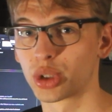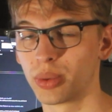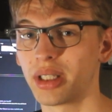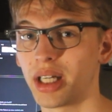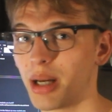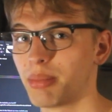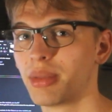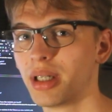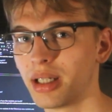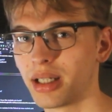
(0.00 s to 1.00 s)
Twitter.
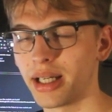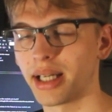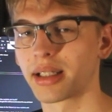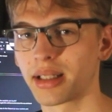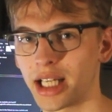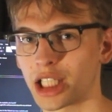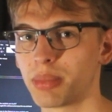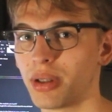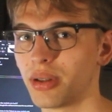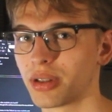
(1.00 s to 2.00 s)
I'm at
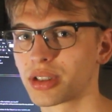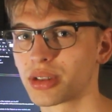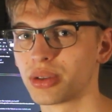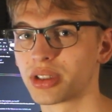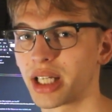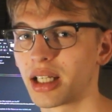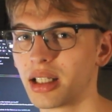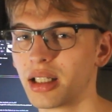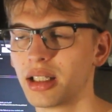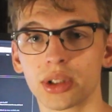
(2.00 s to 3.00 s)

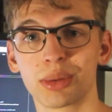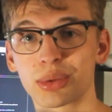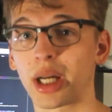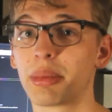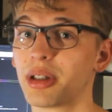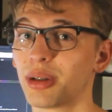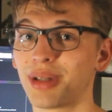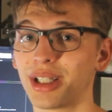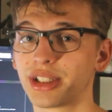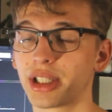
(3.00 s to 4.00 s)
Caspar_Stanley. Subscribe here on
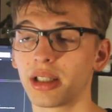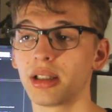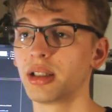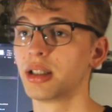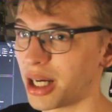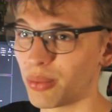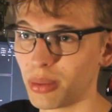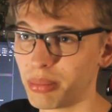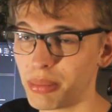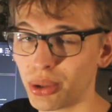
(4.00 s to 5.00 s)
my channel. I will
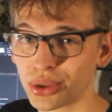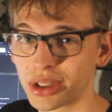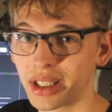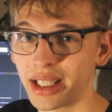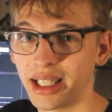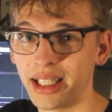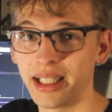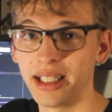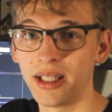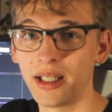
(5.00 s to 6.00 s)
be posting
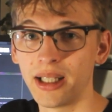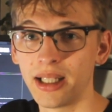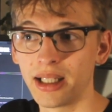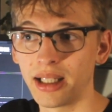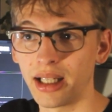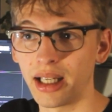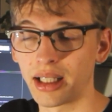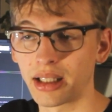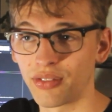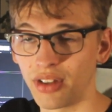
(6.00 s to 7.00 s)
a
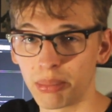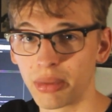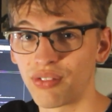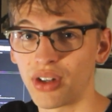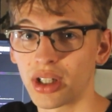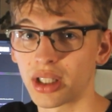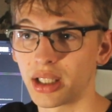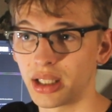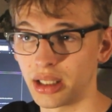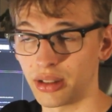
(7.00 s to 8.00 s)
development vlog
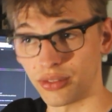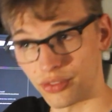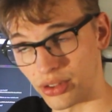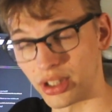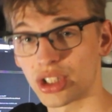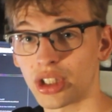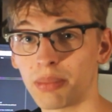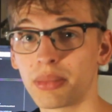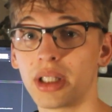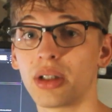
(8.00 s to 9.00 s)
for this
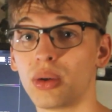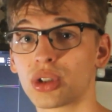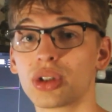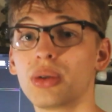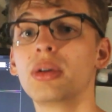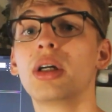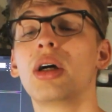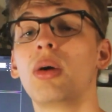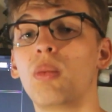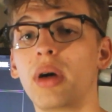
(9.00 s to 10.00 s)
update also,
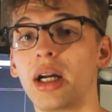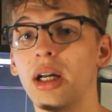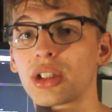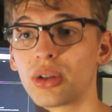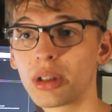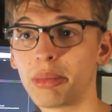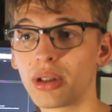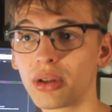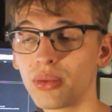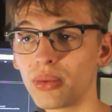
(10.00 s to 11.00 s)
where I talk
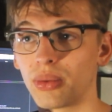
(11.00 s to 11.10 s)
about